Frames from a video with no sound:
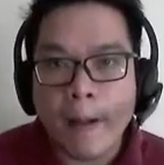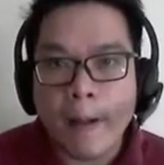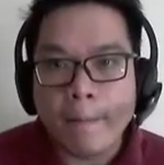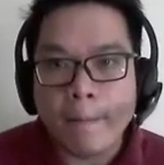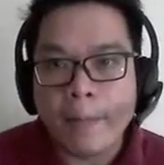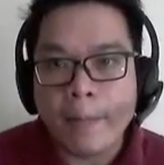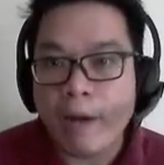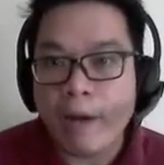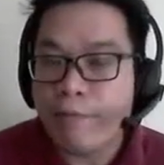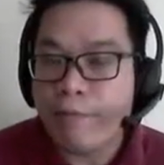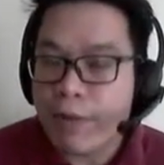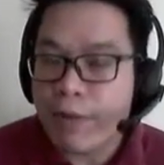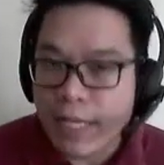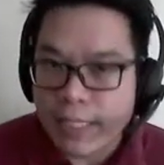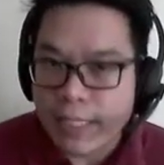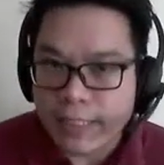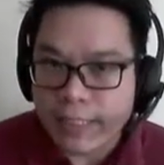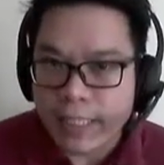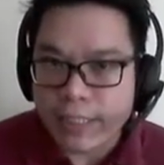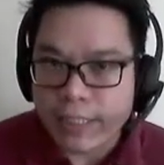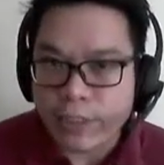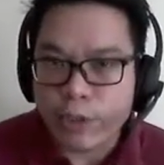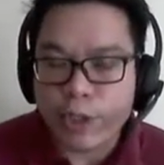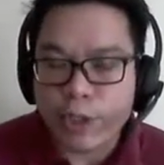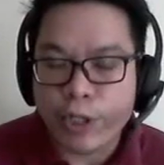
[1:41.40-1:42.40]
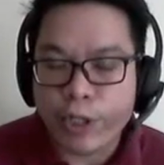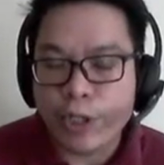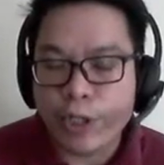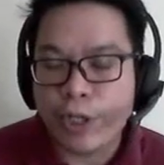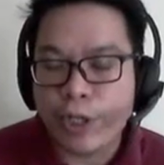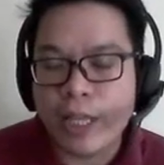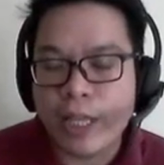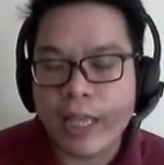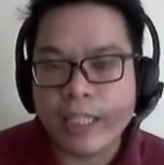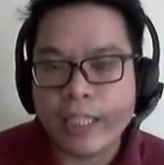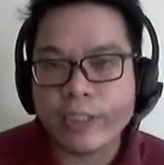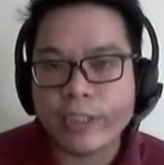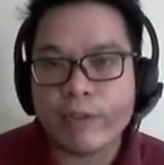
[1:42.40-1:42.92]
references or
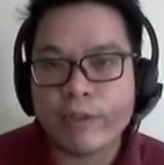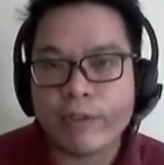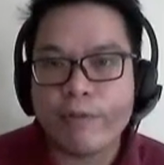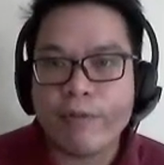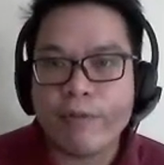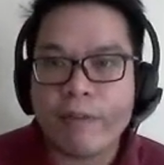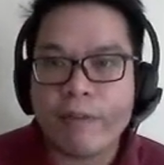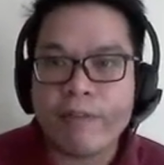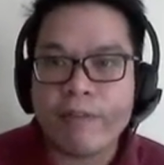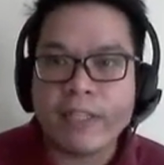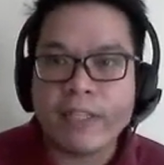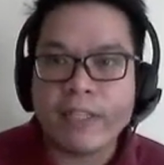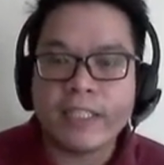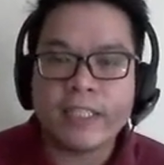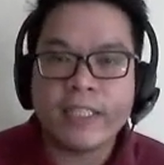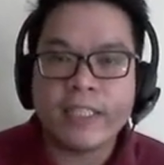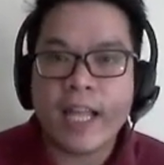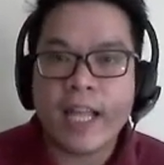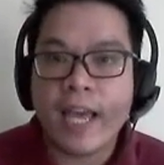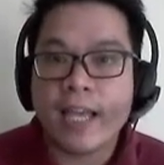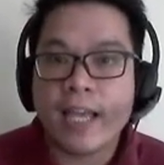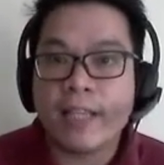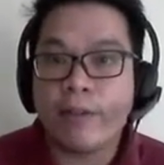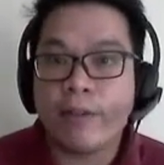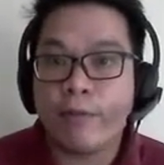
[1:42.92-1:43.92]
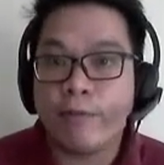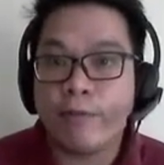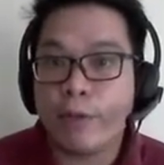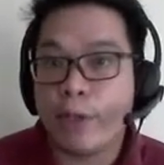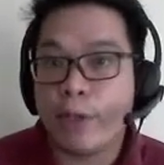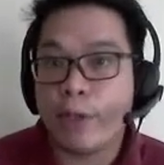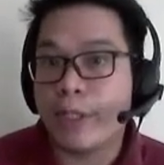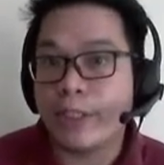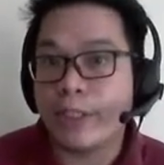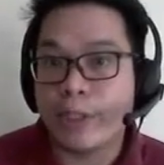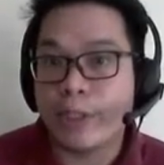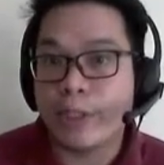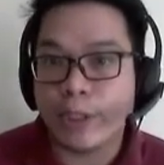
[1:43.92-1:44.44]
your list of references at the end of
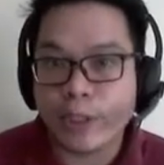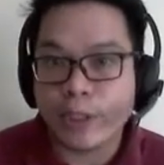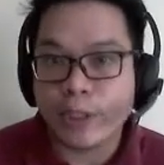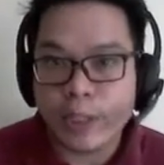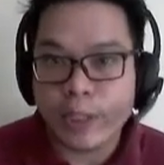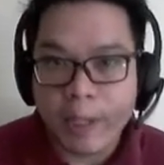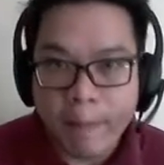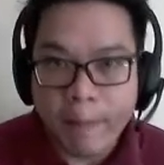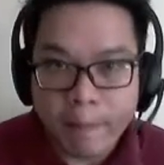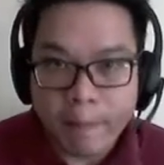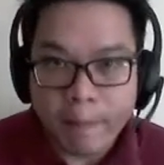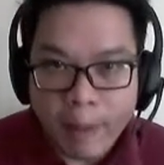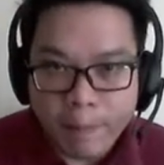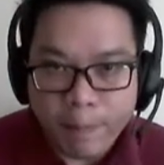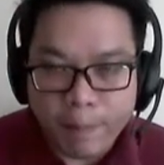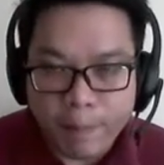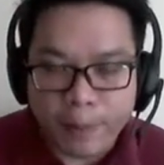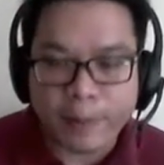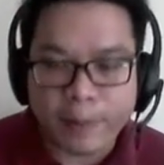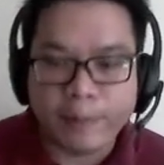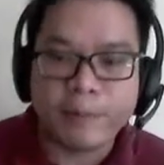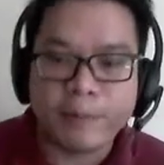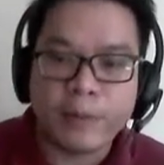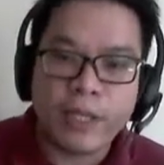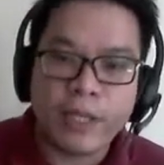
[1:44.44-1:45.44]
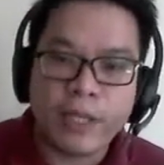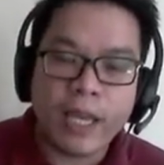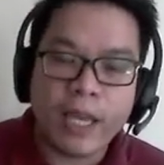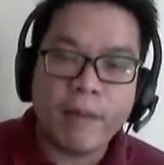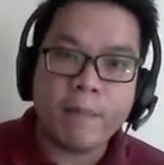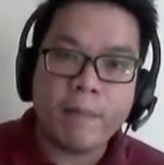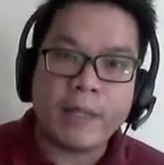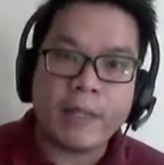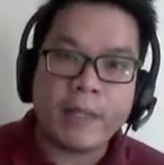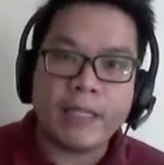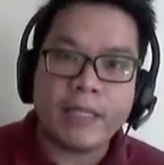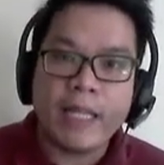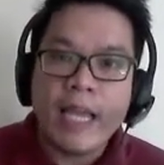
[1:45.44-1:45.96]
your research paper. Okay,
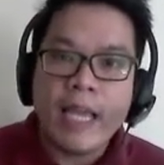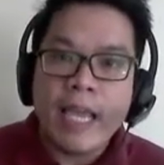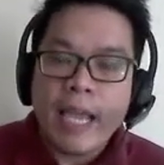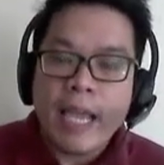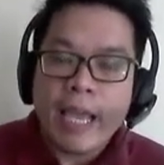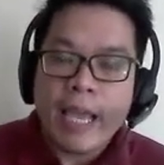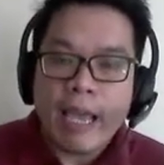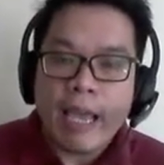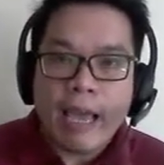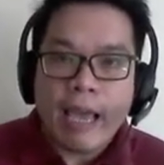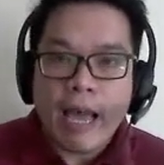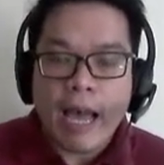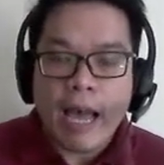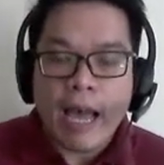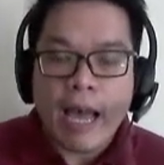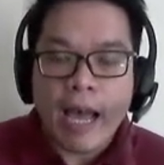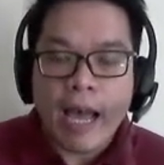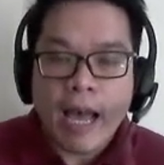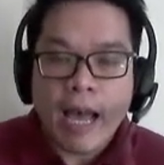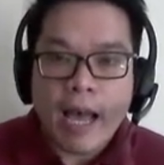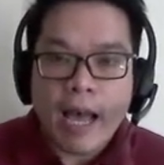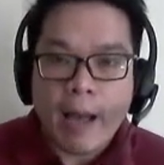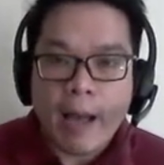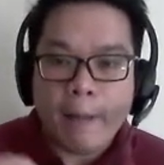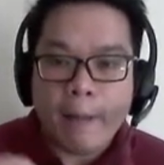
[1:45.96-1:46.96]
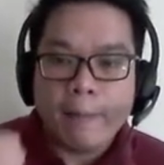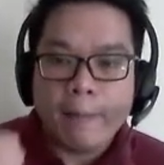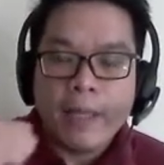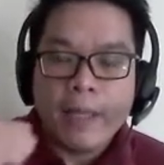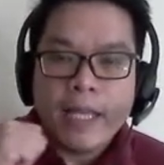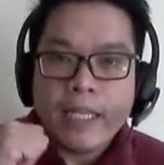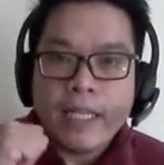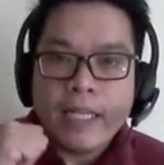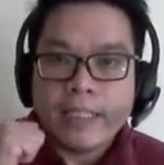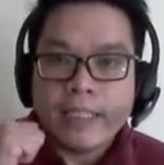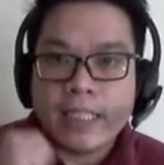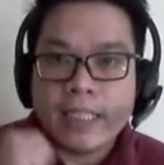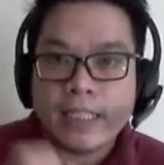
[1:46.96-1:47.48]
but
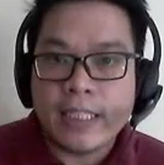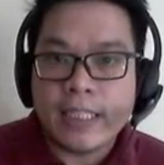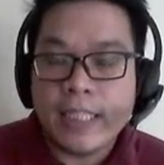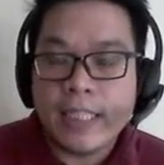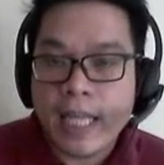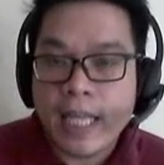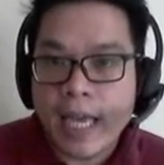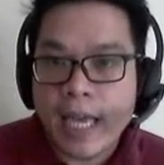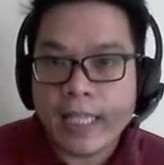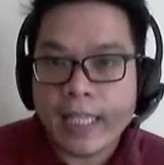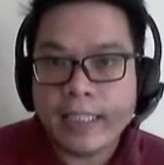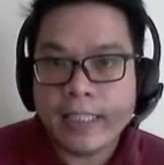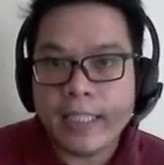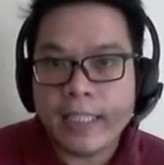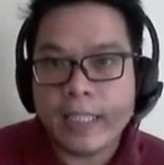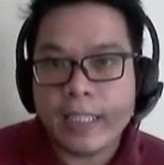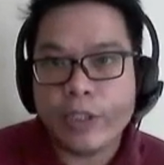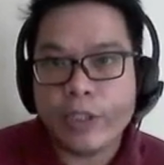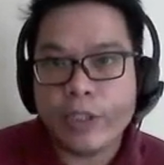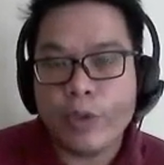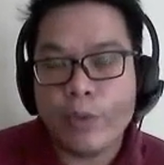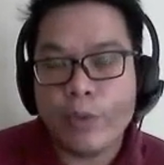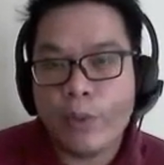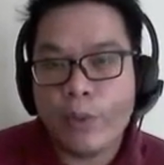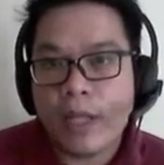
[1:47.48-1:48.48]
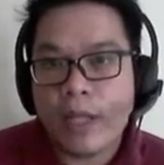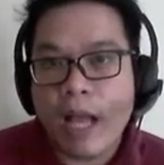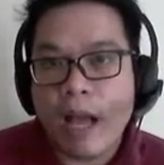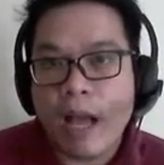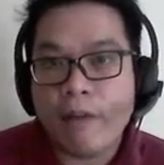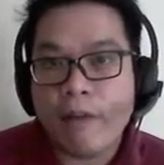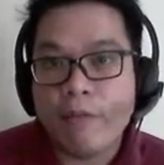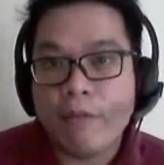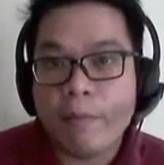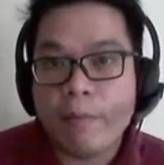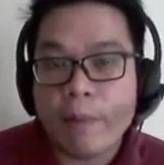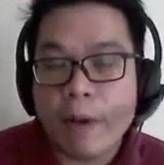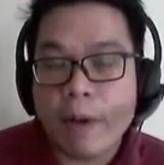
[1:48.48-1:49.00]
just in case that you will
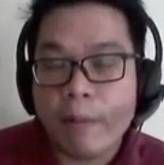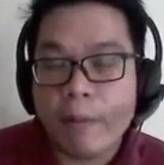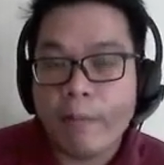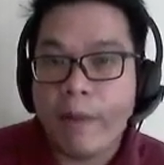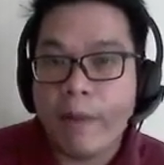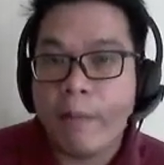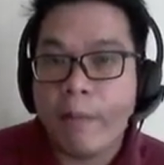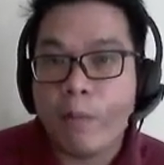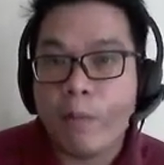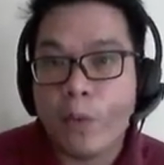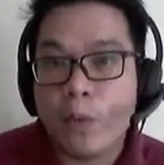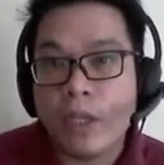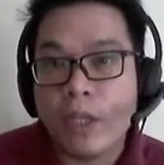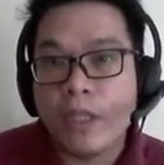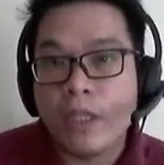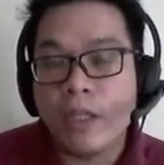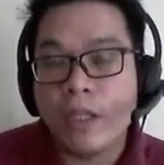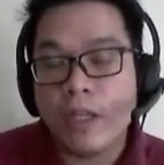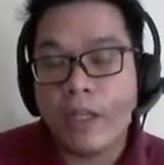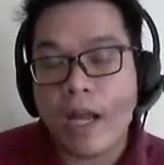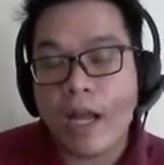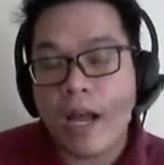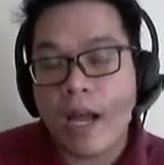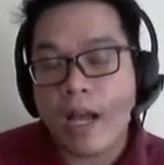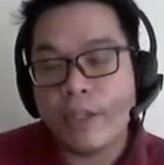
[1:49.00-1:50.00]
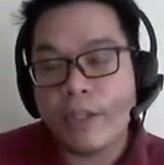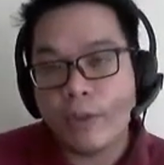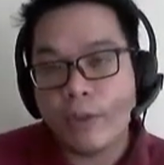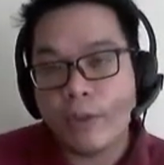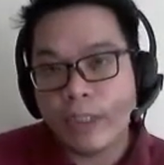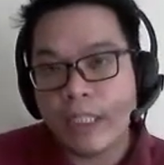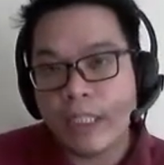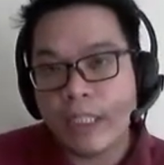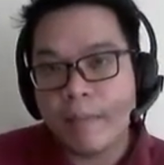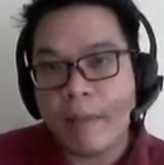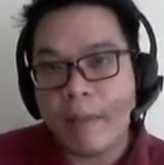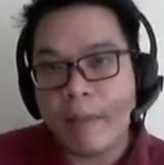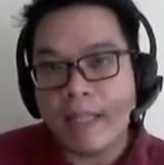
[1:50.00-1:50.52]
have a problem with
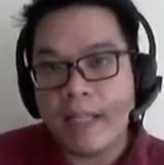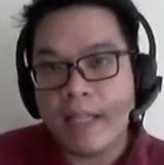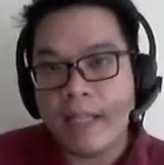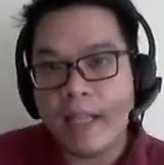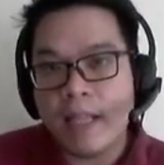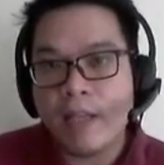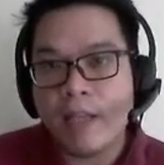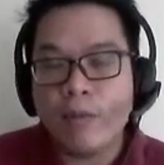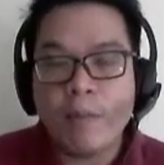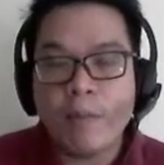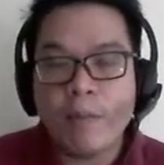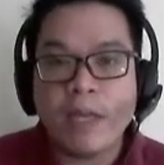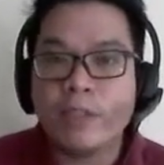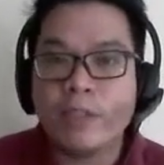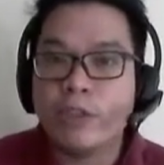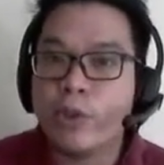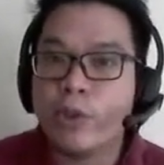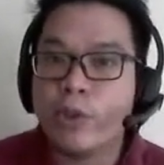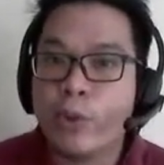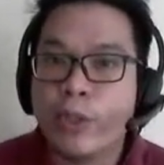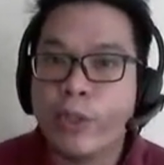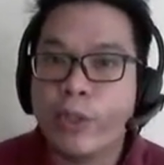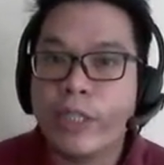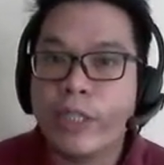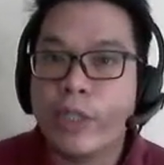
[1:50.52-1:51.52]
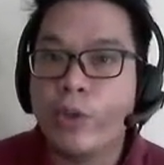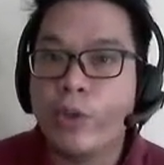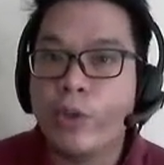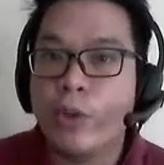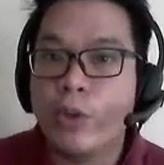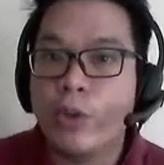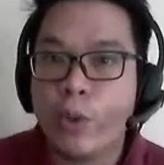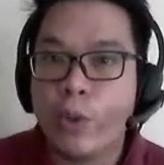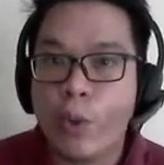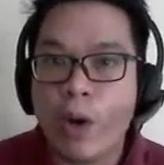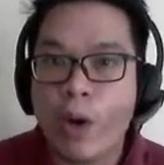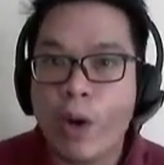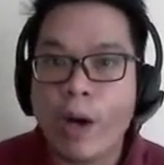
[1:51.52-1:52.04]
using Mendeley, make sure that you
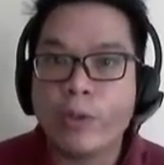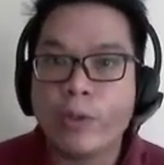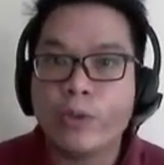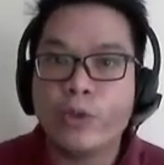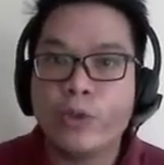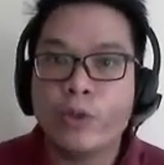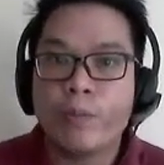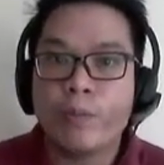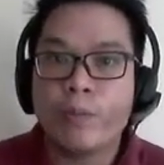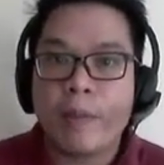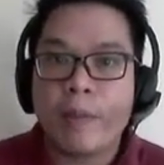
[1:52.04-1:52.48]
know how to